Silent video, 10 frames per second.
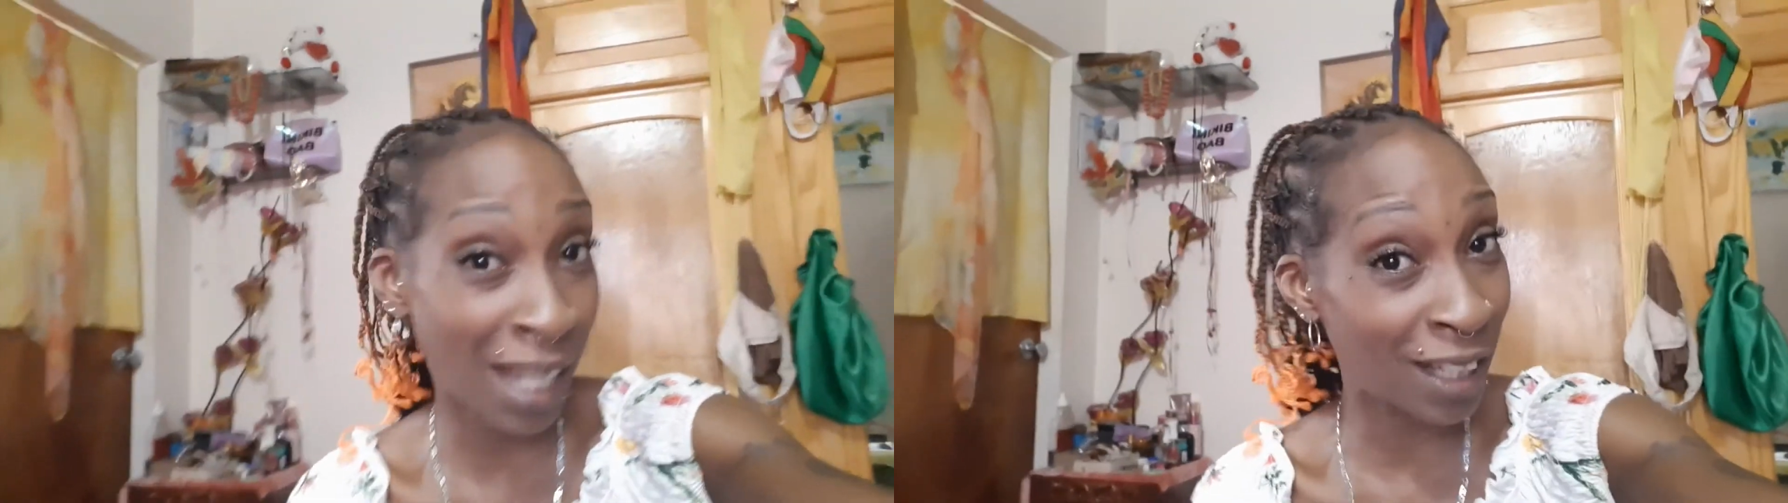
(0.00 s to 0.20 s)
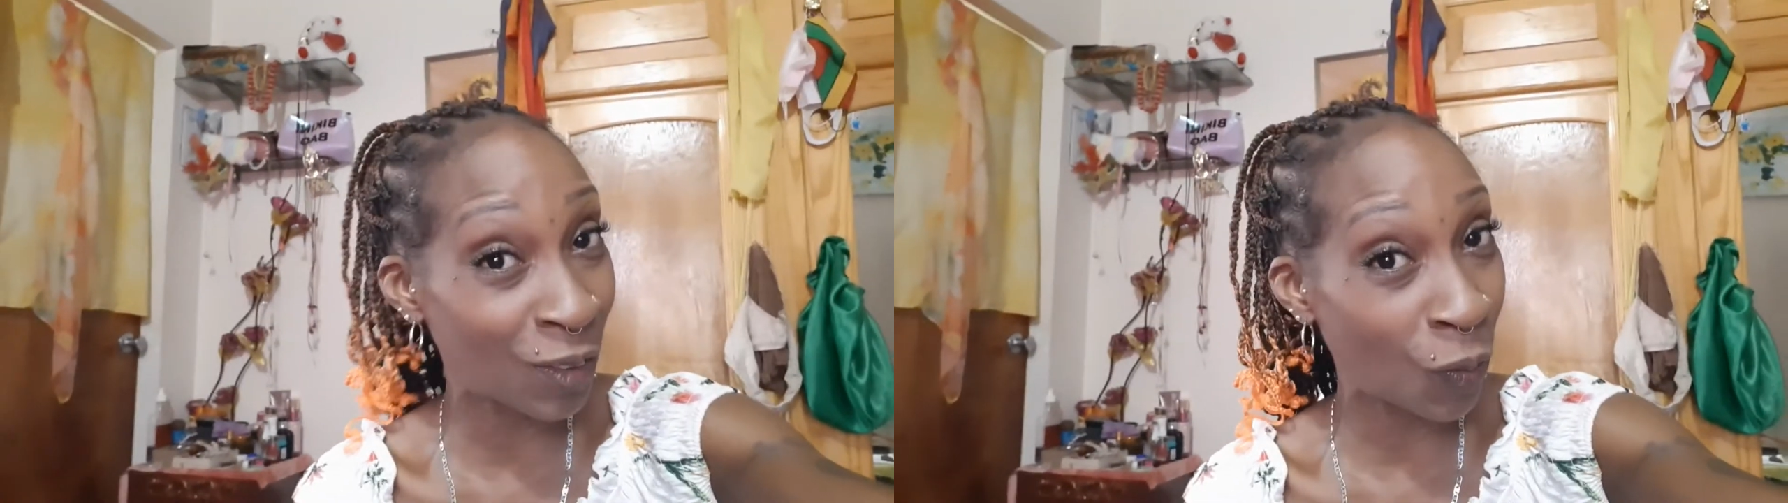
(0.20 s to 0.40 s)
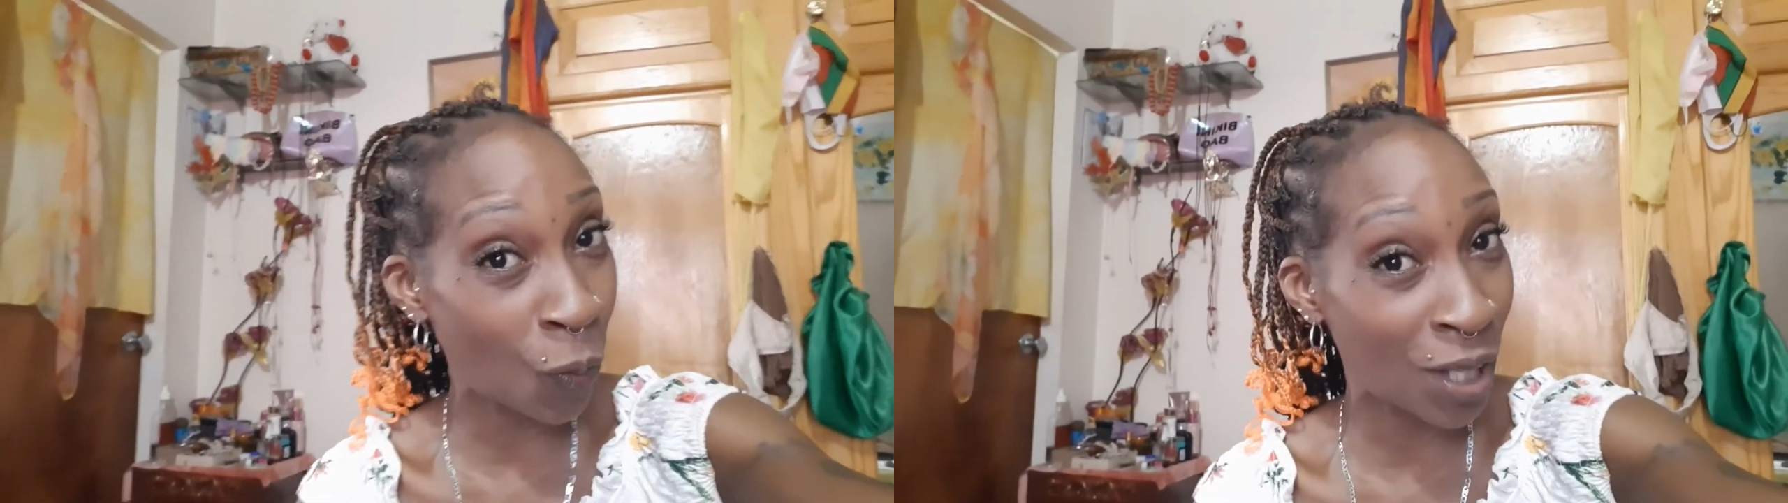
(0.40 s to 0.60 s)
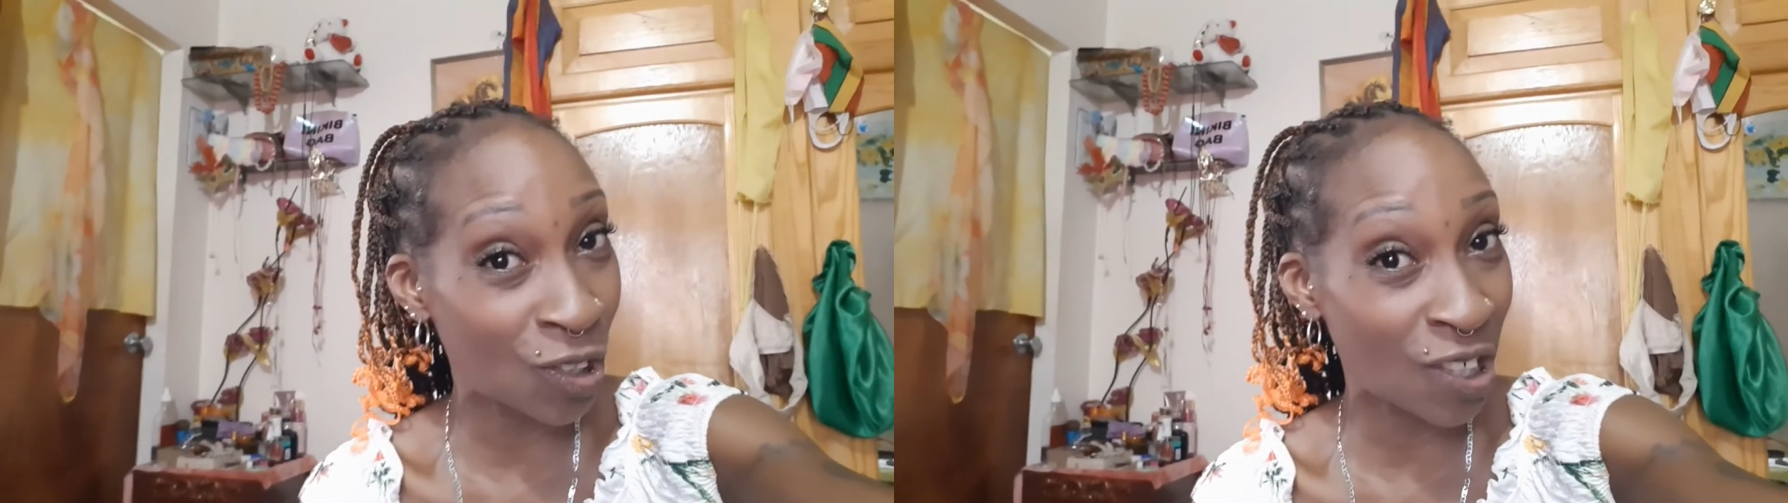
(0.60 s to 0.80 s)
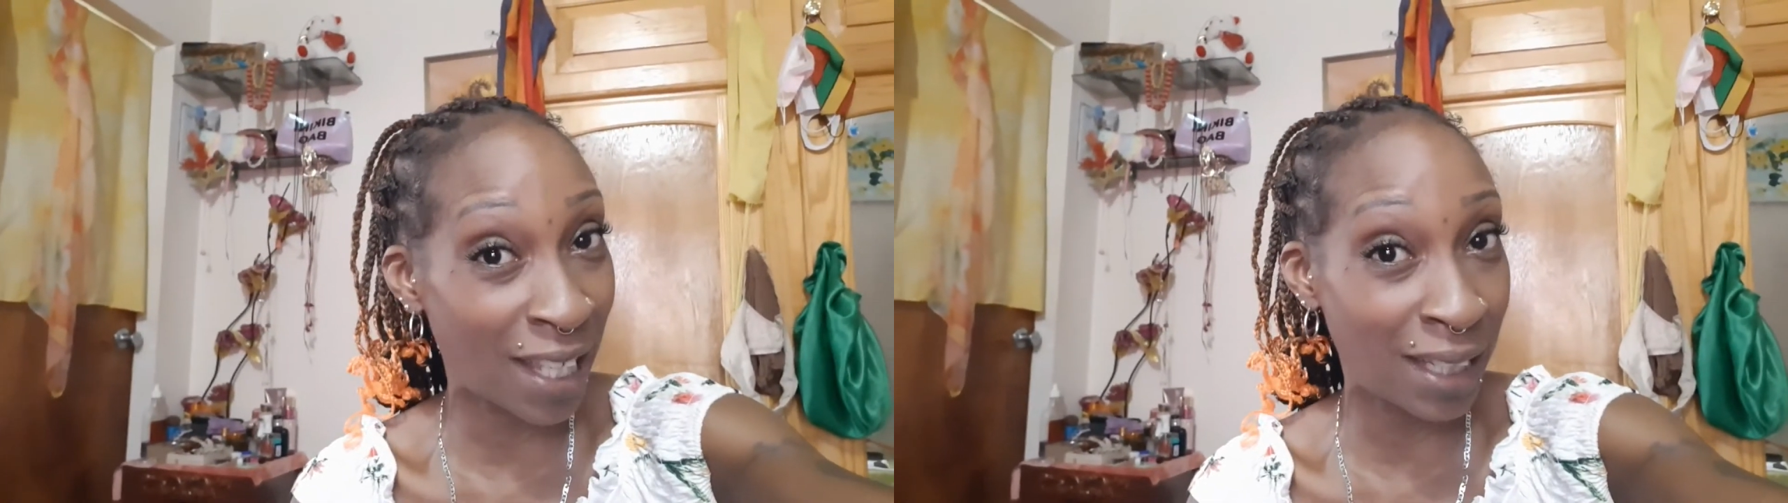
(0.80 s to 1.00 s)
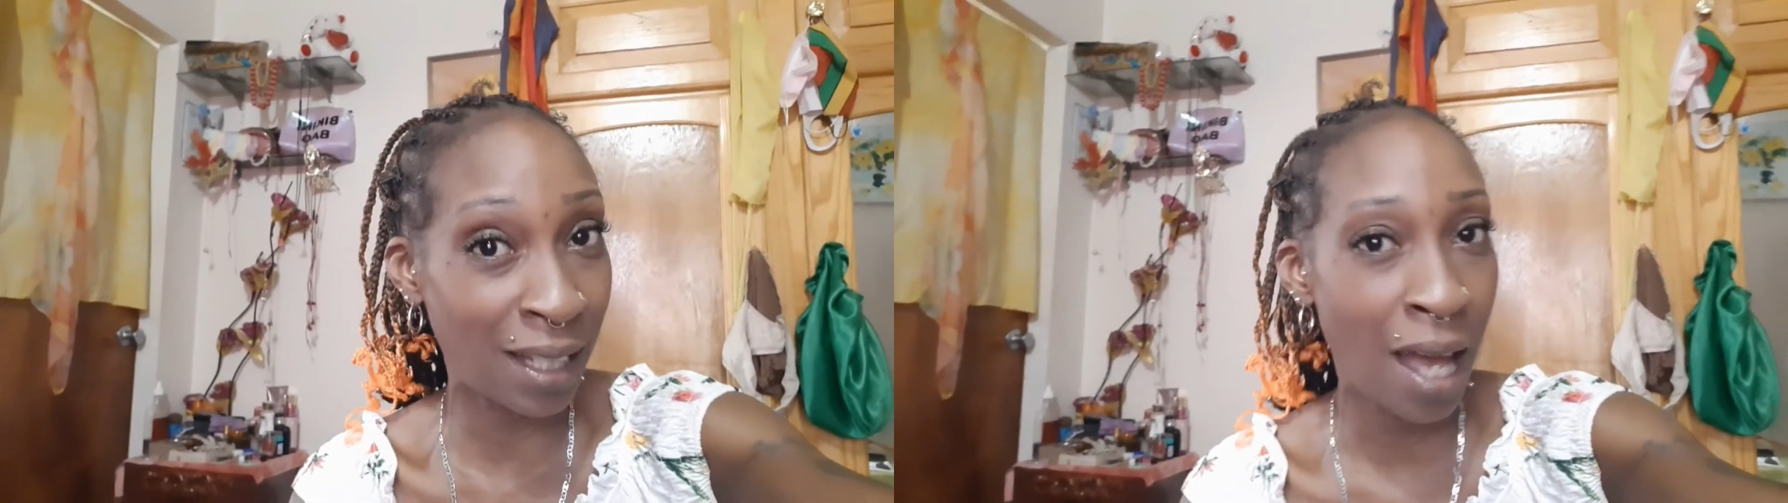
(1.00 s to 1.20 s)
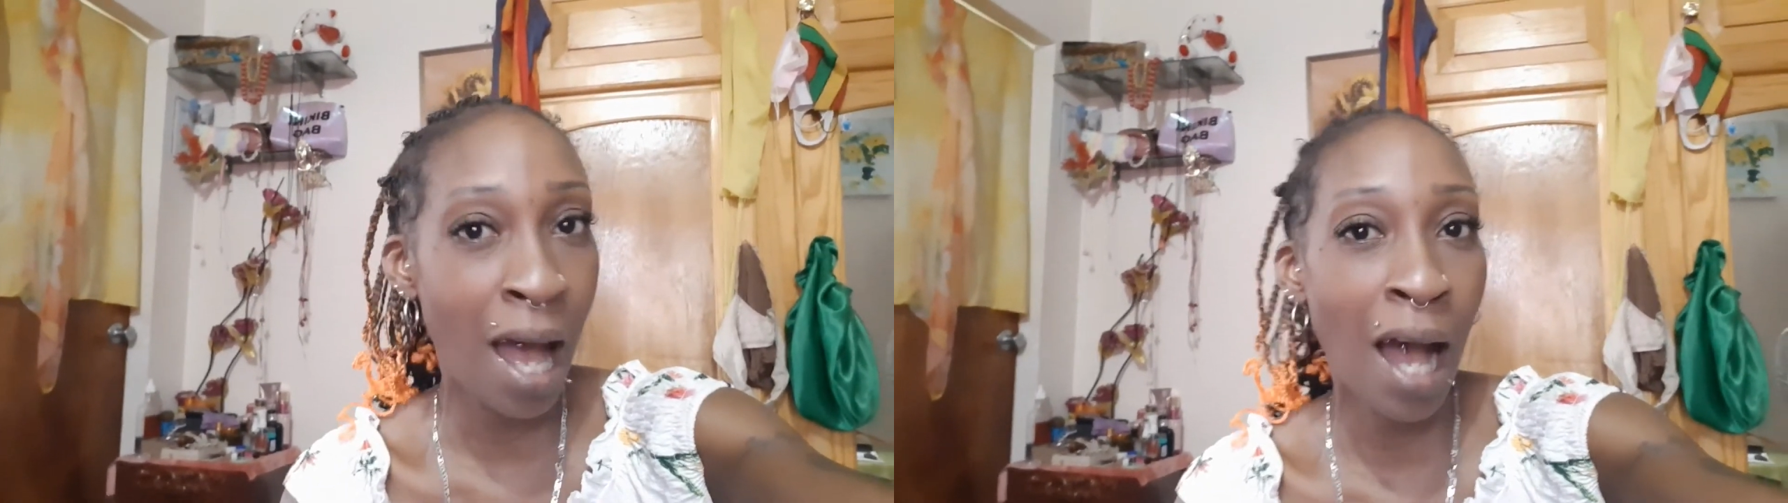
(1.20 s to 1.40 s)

Thanks for watching.